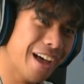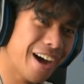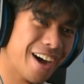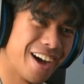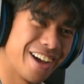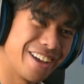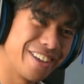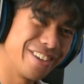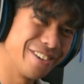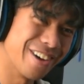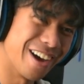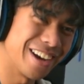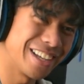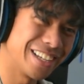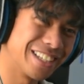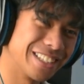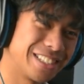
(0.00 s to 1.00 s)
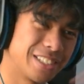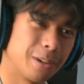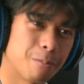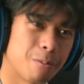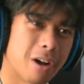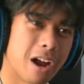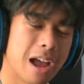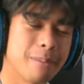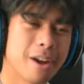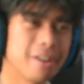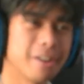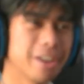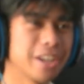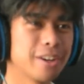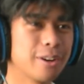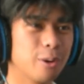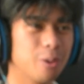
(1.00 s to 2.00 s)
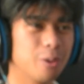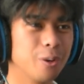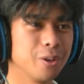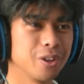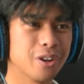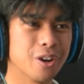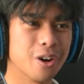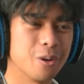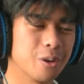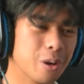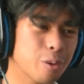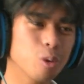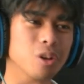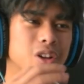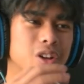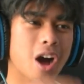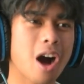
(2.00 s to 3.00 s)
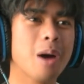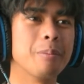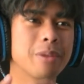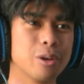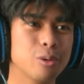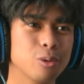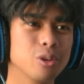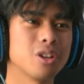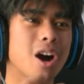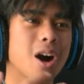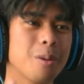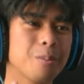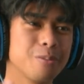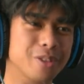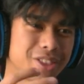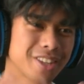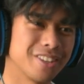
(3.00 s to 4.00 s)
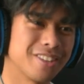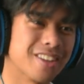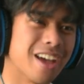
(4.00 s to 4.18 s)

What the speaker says: Nah, you got it. It's your primary goal, you know? It will come. It will come with the